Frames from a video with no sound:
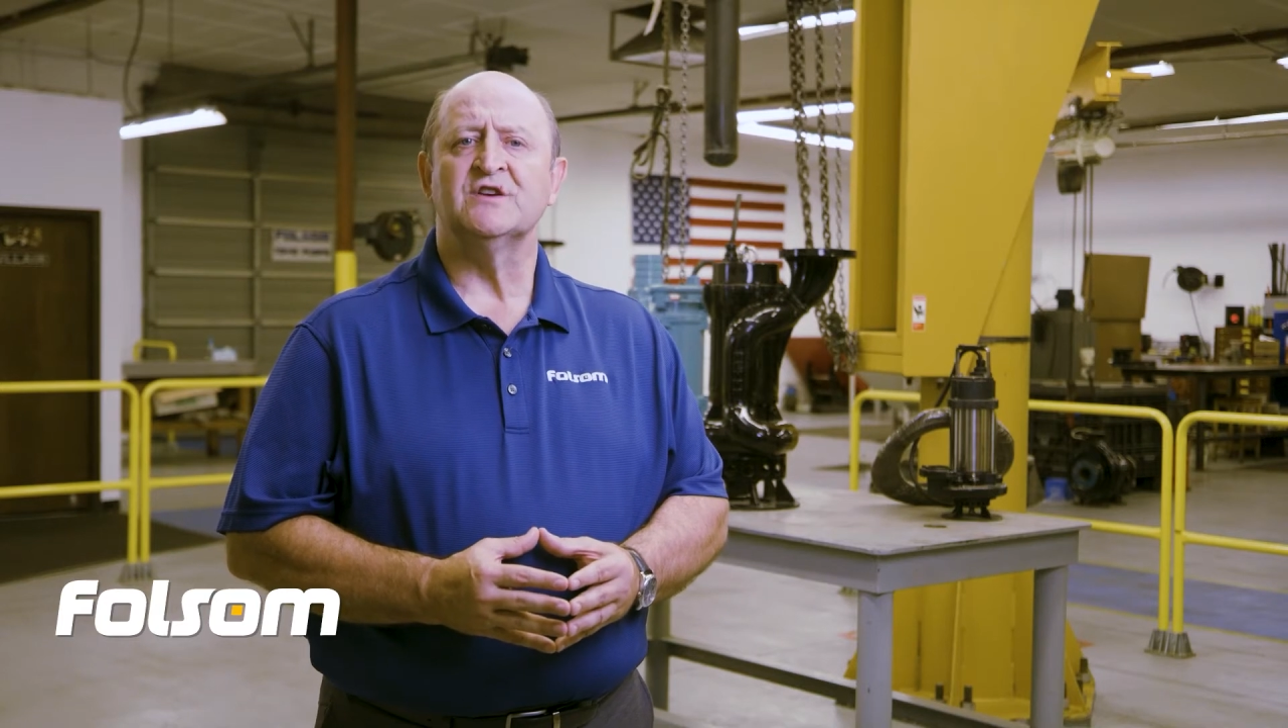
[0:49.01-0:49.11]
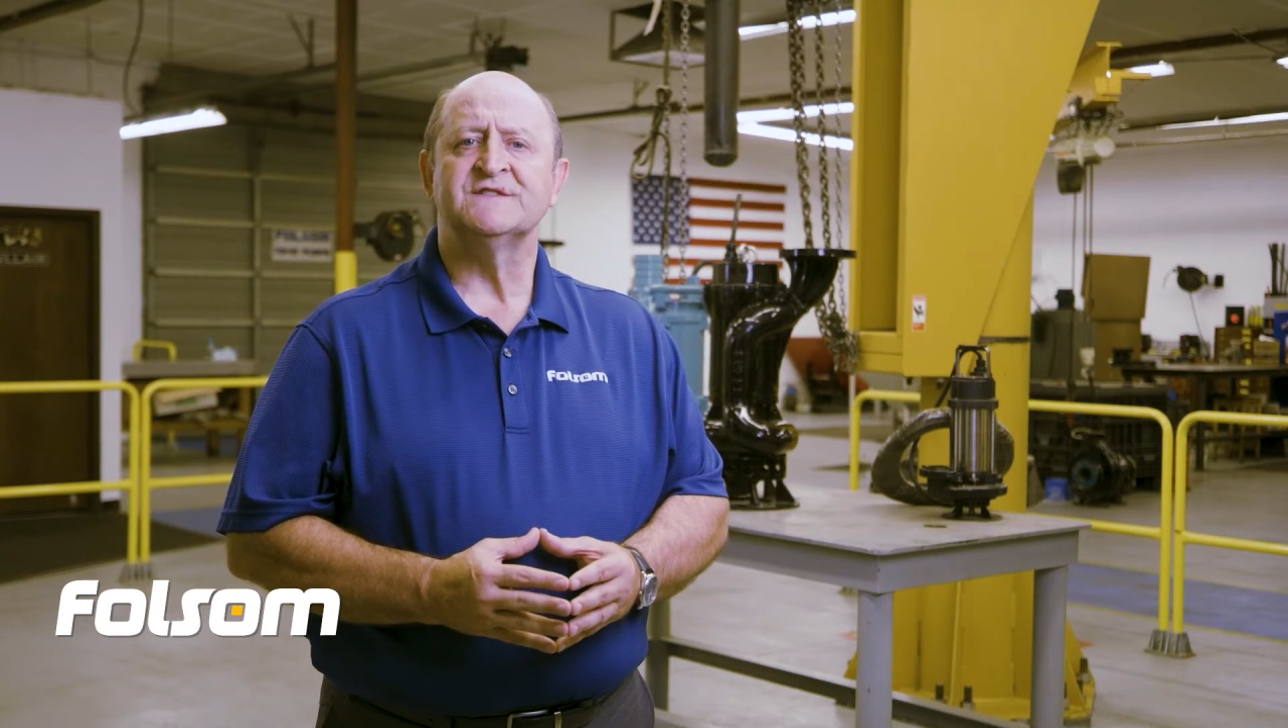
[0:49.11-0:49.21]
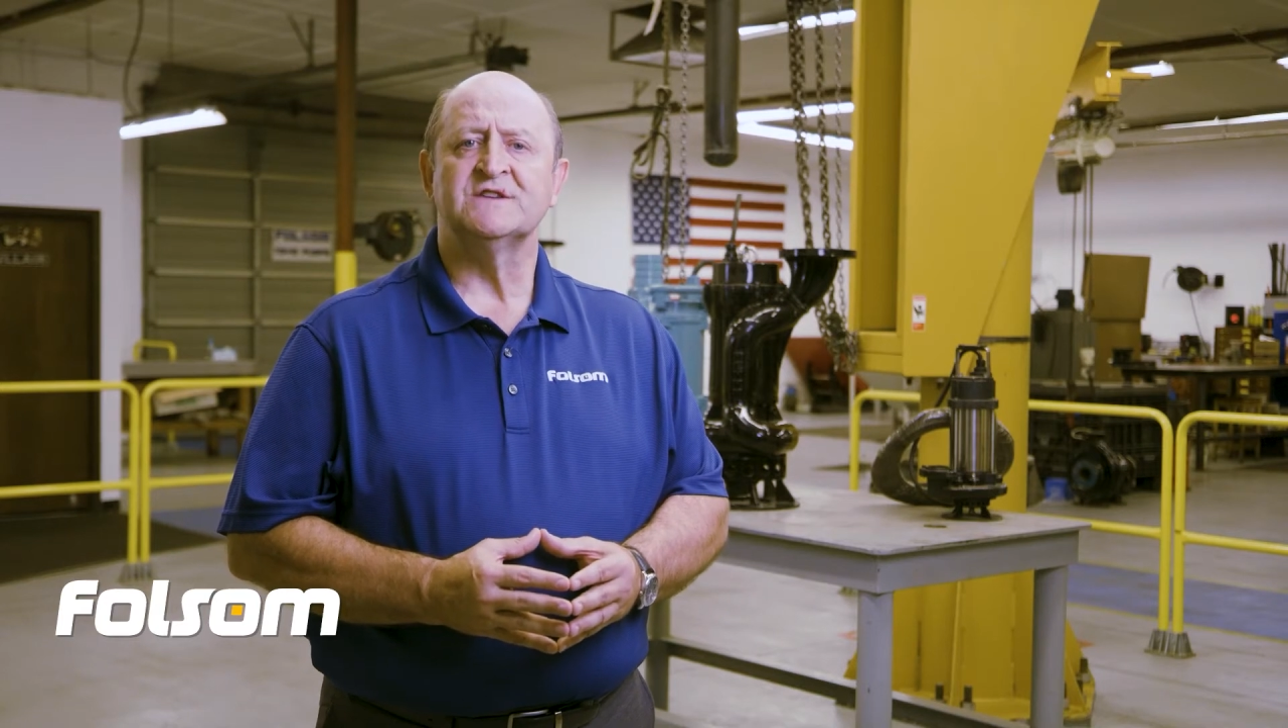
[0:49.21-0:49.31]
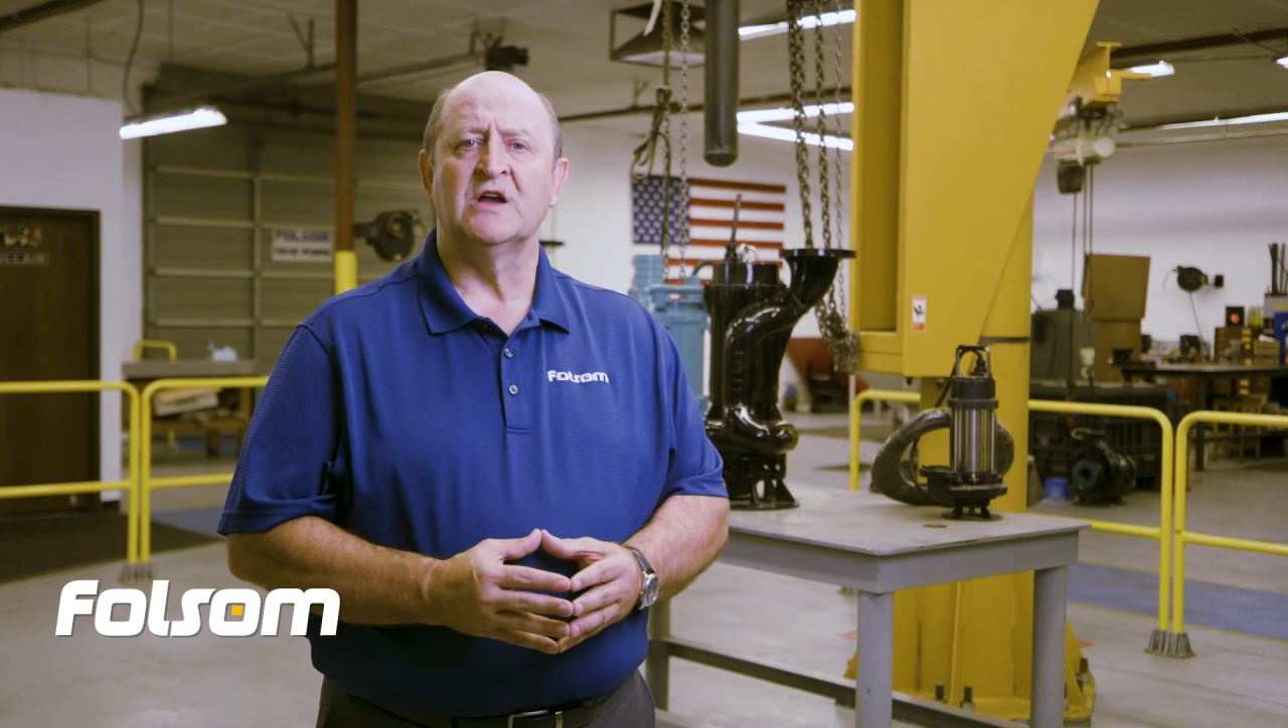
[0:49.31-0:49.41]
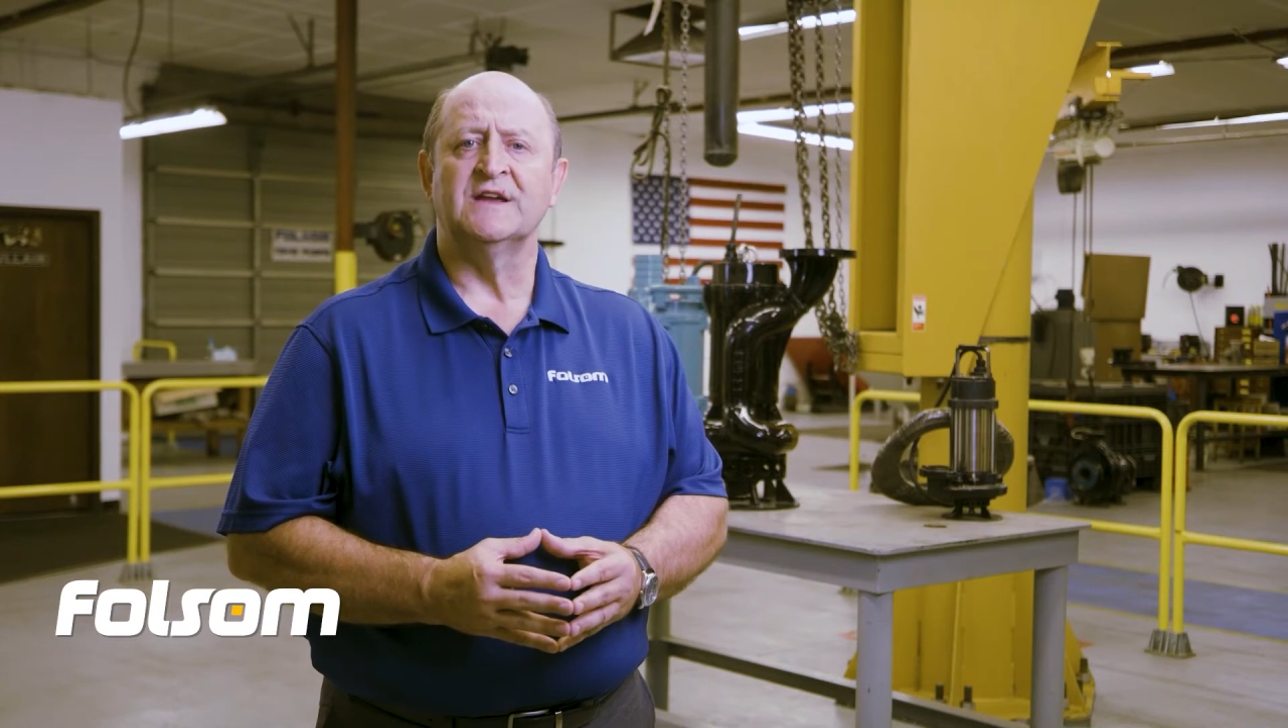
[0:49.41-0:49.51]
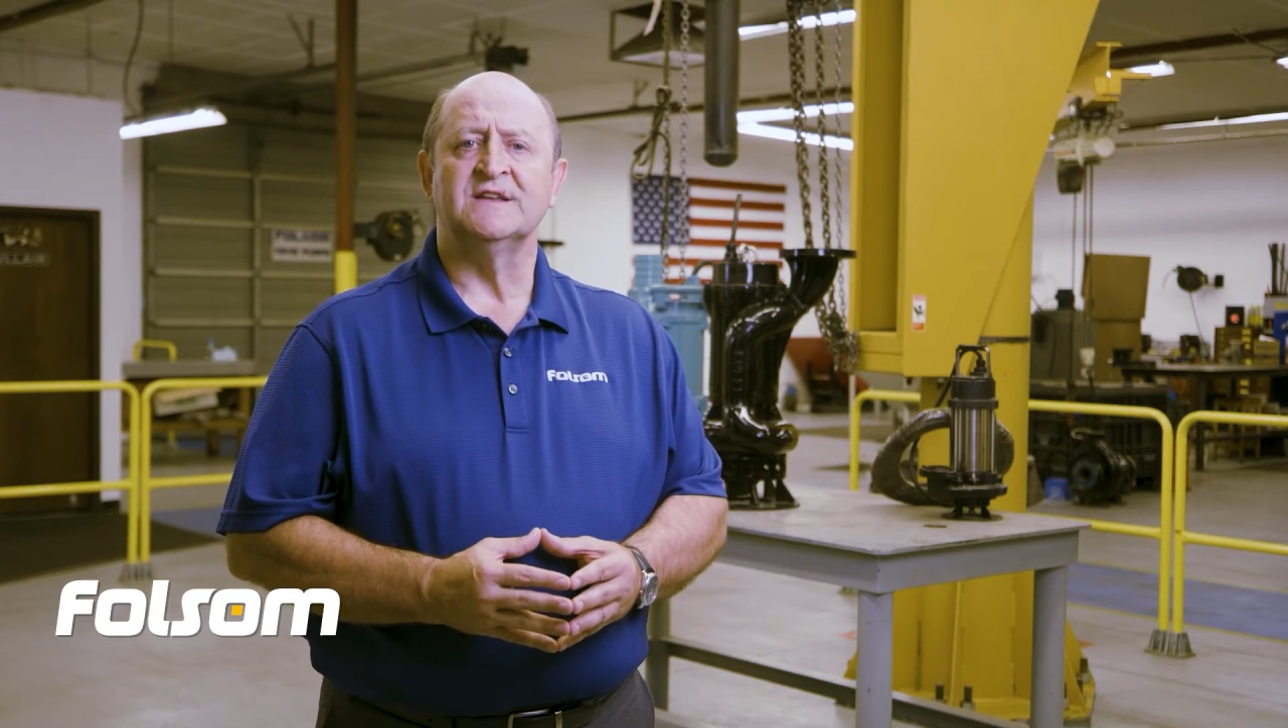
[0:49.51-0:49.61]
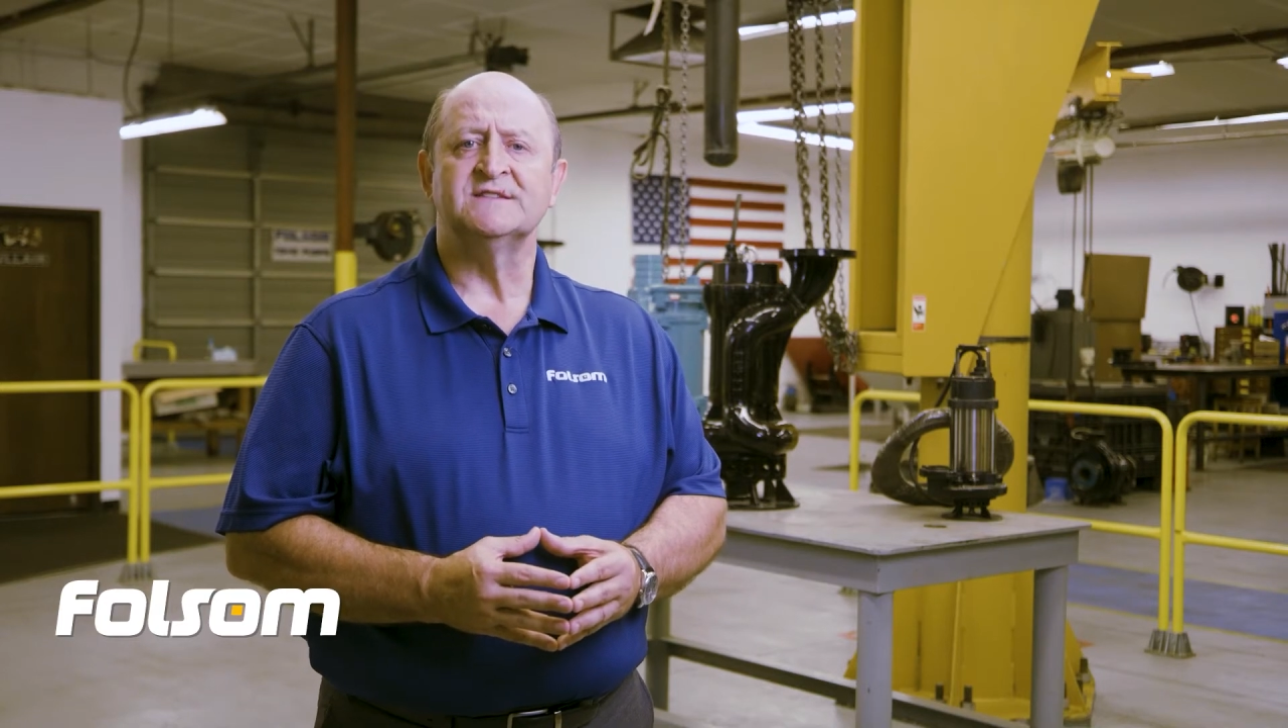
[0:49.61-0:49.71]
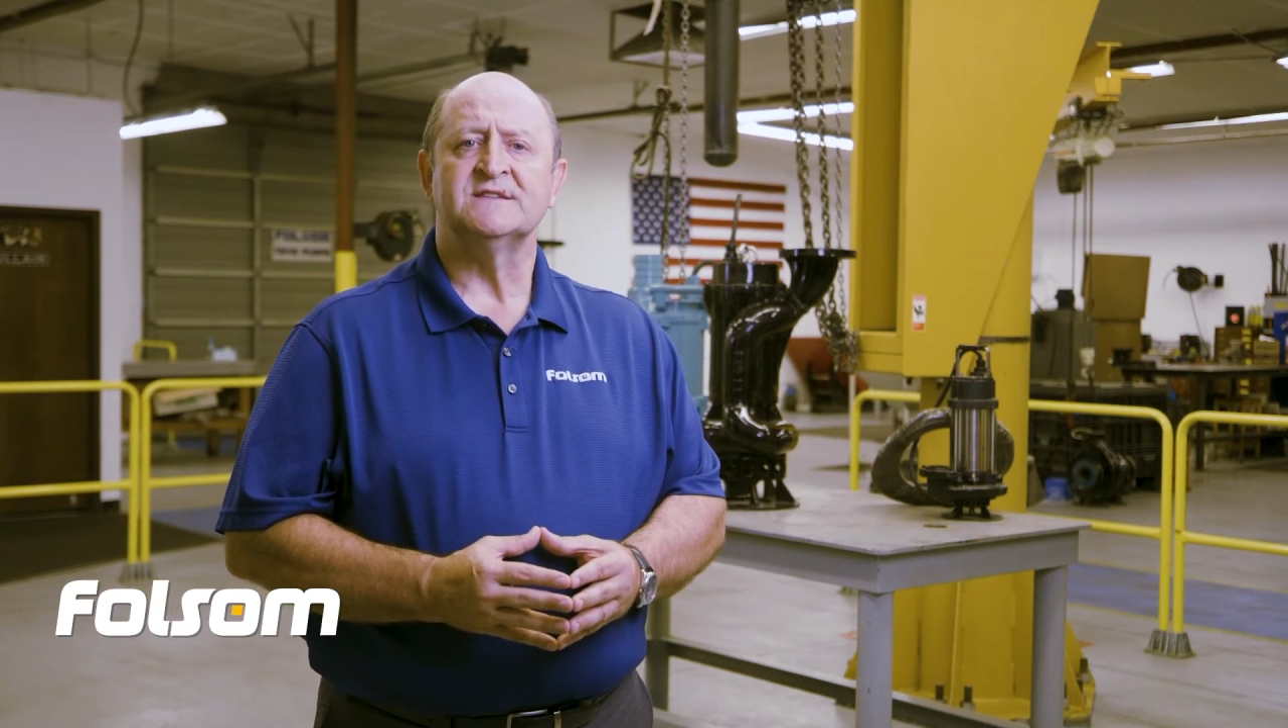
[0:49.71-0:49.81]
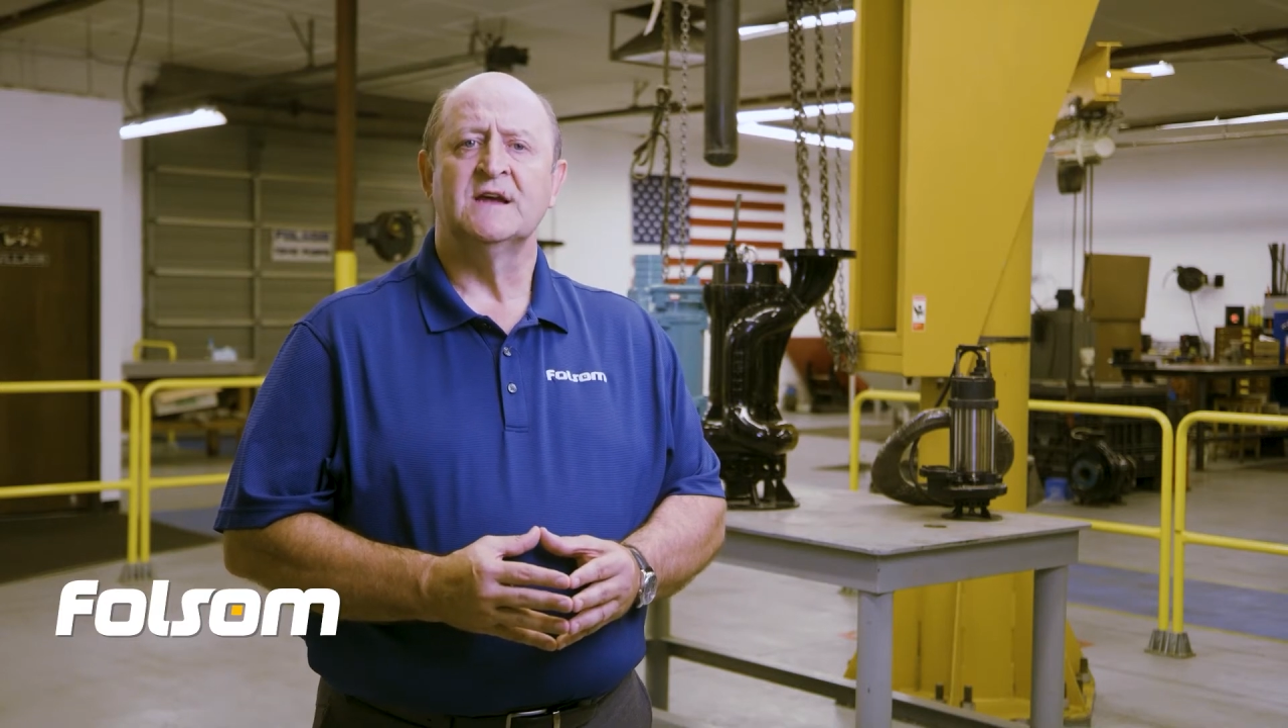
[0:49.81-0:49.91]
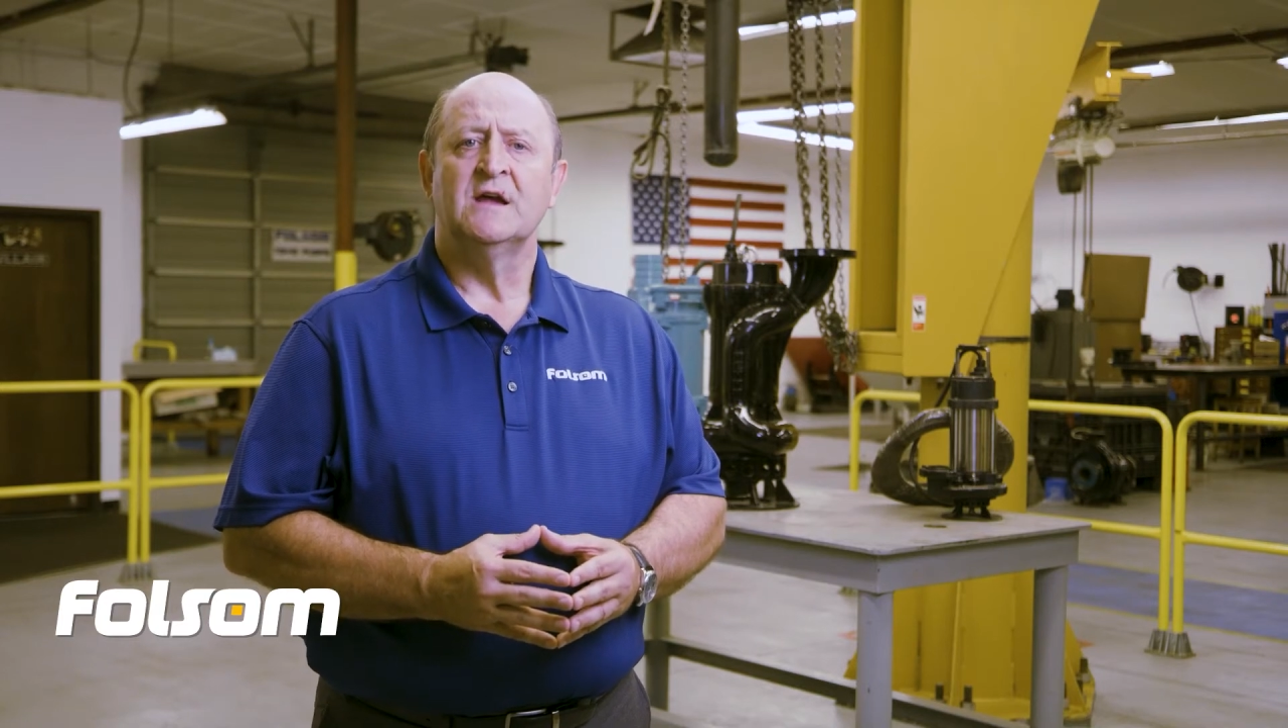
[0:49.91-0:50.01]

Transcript: of solids